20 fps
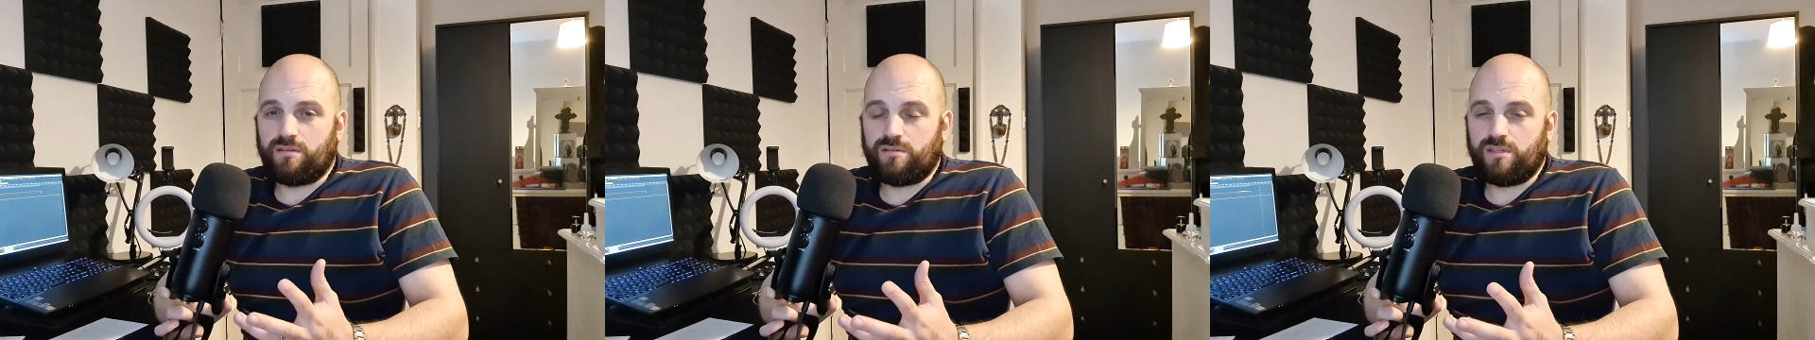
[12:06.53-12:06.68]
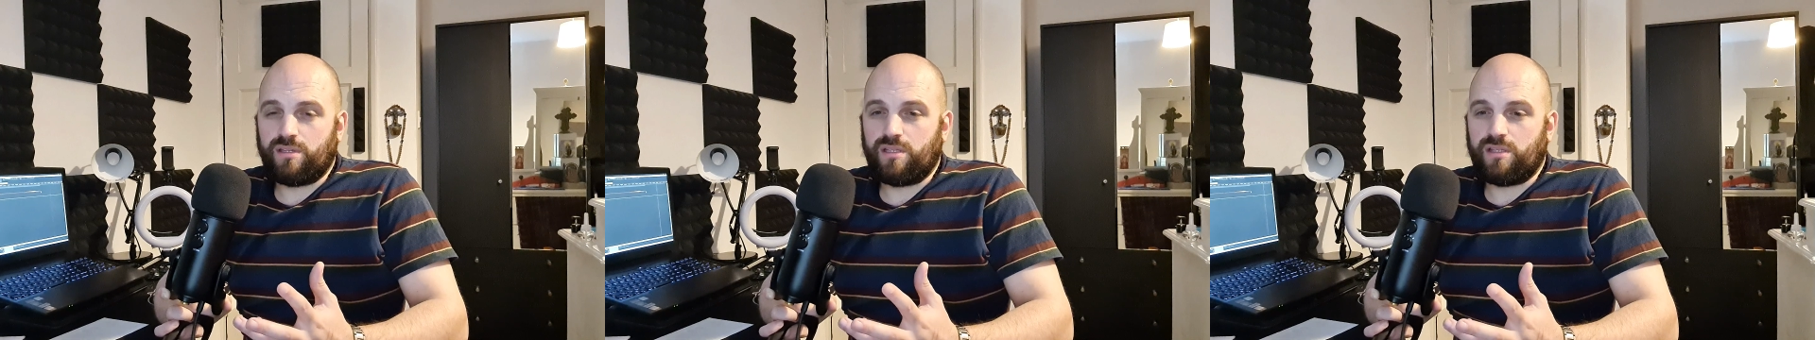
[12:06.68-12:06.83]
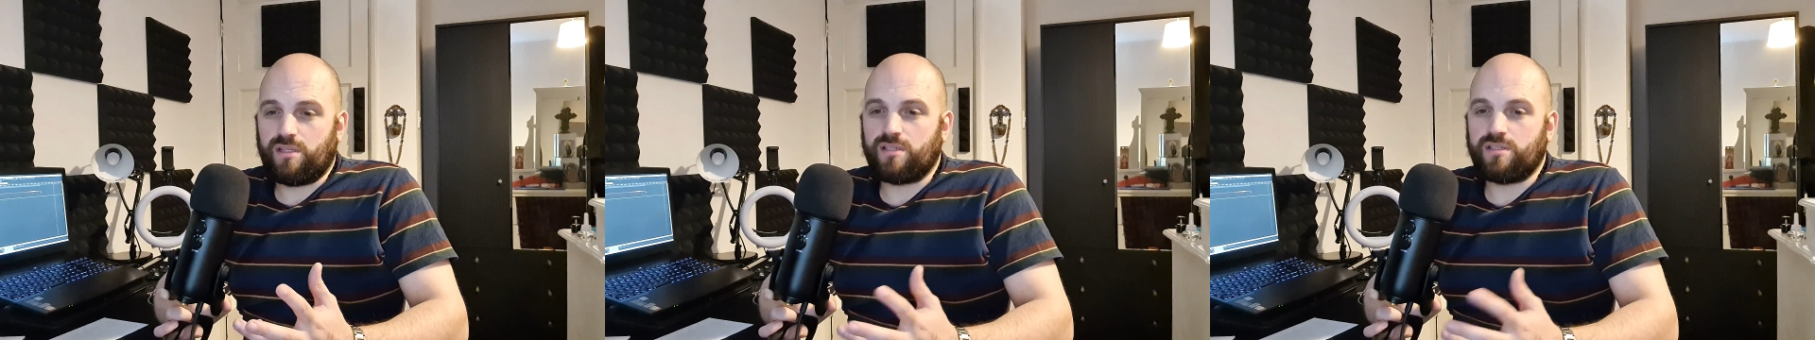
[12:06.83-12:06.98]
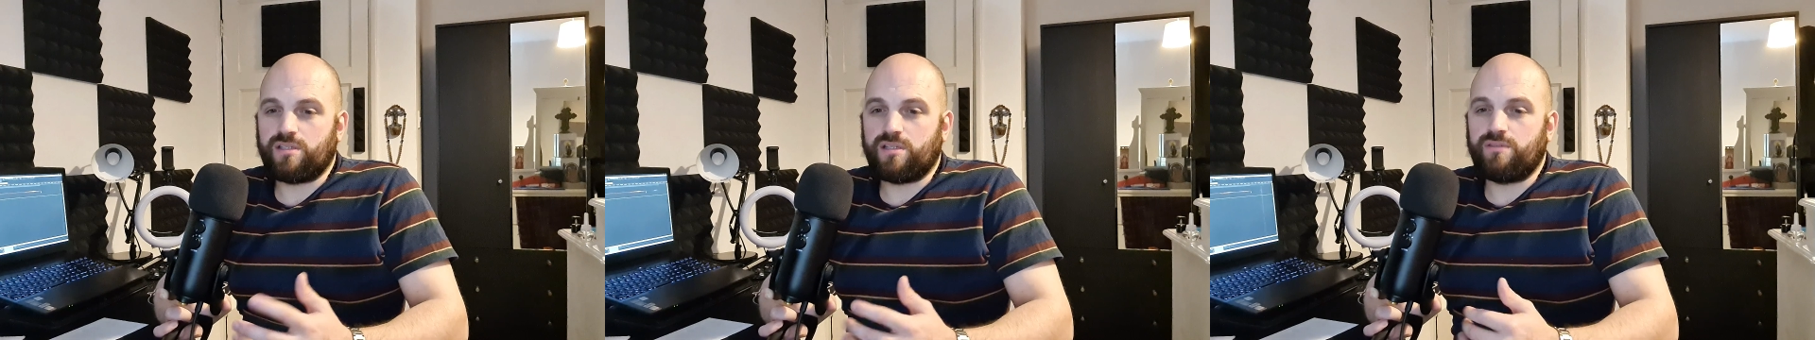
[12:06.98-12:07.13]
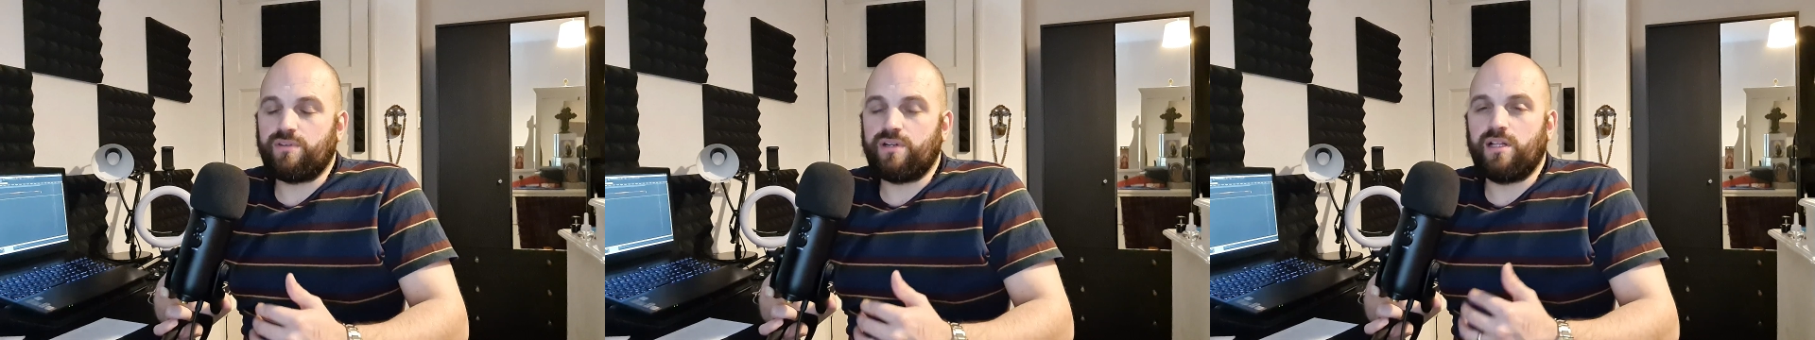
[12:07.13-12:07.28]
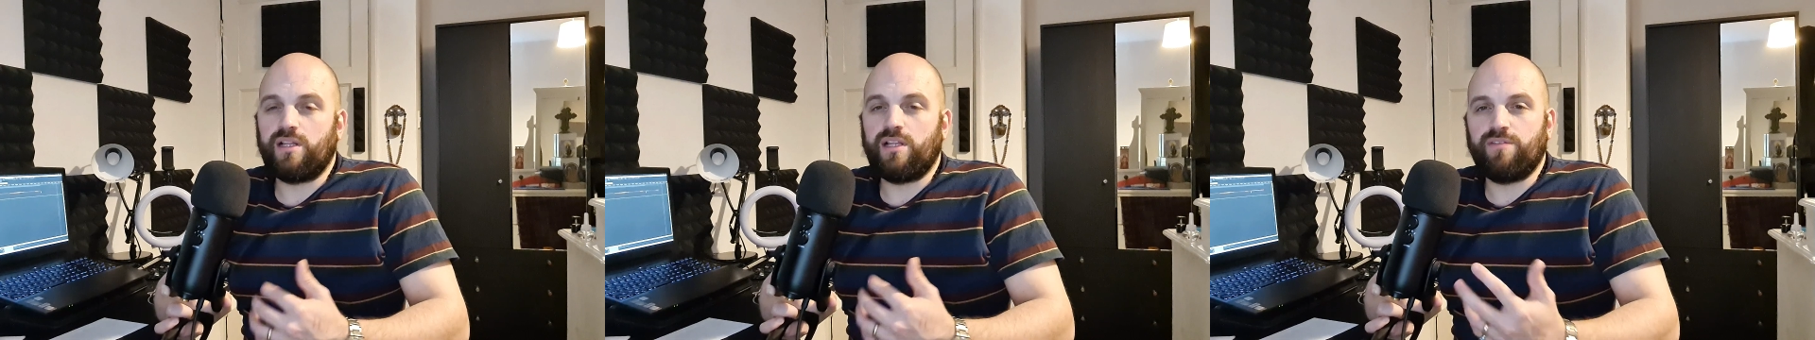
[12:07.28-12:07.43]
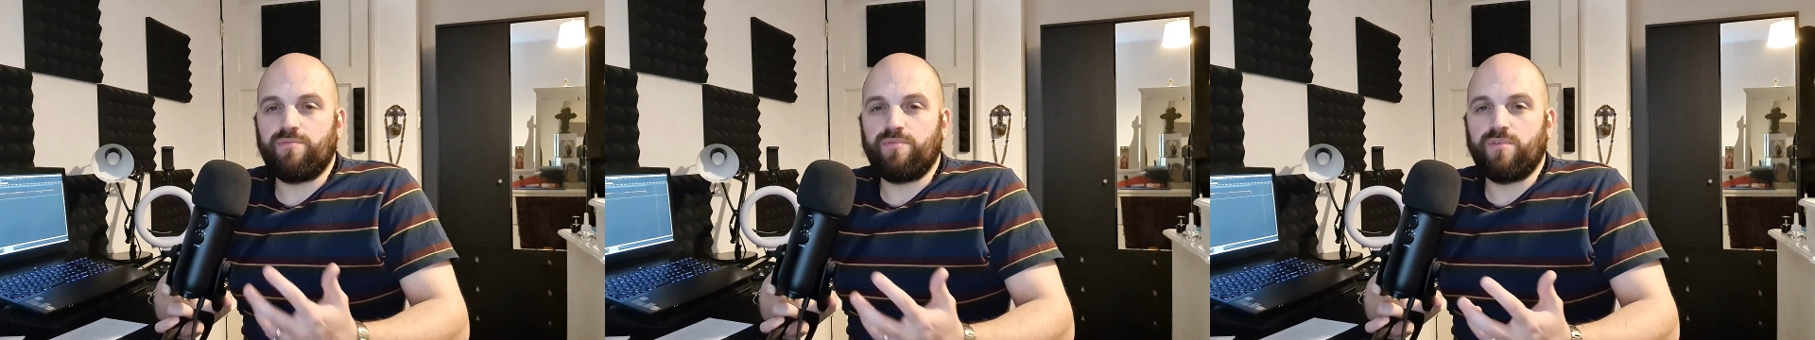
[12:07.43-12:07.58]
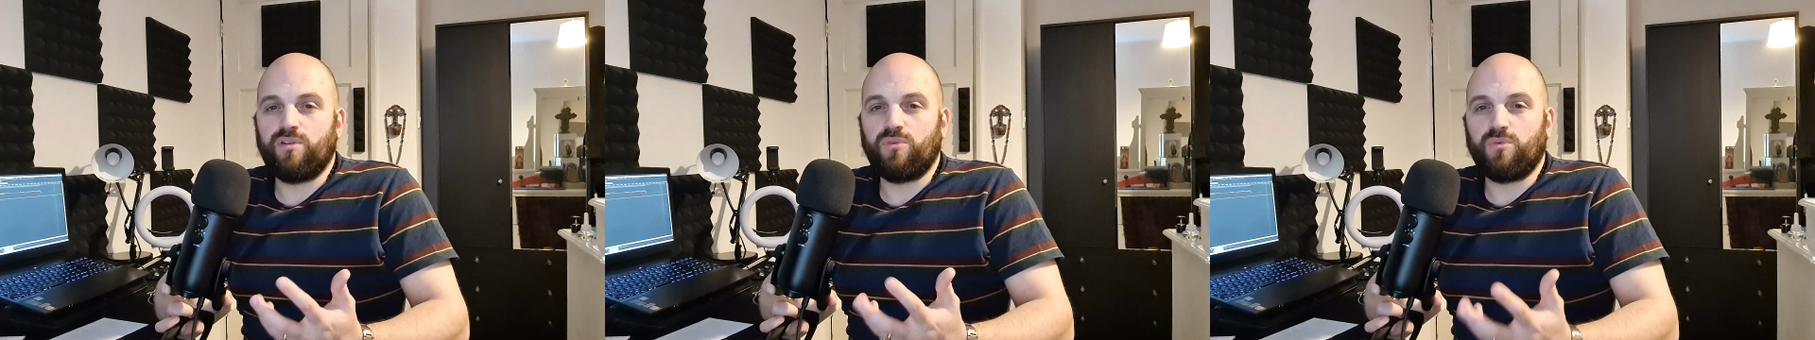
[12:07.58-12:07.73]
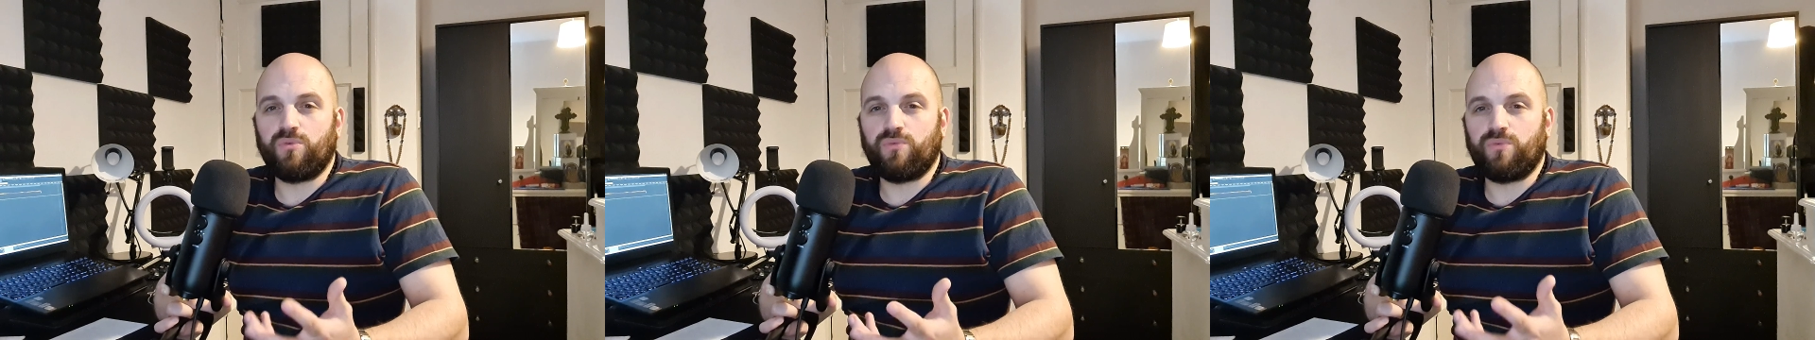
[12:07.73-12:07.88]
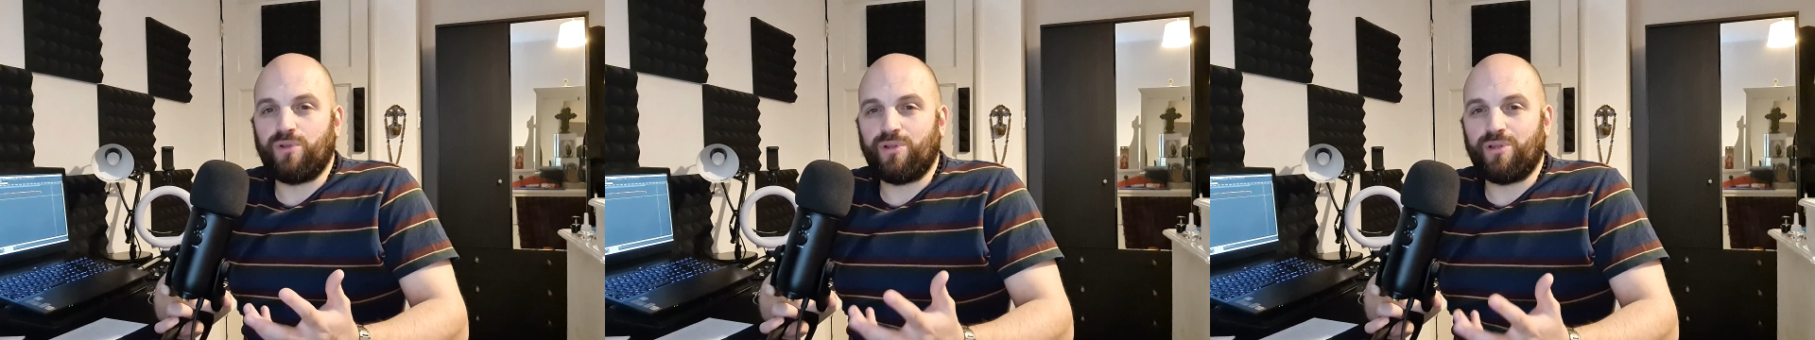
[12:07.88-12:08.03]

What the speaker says: it doesn't really leave me an awful